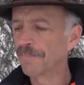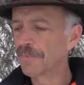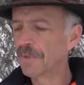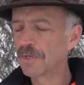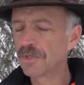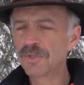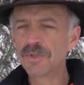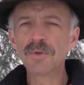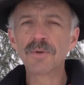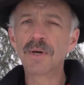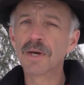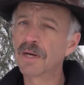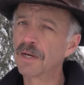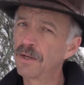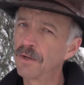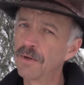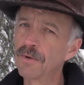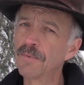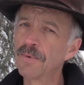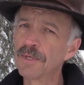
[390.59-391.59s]
Still got a
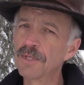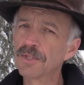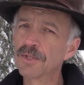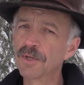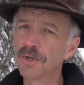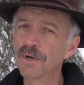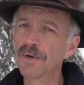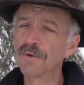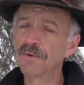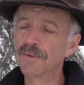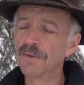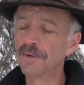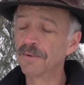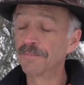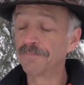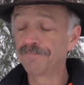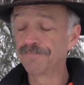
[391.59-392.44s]
long ways to go, though.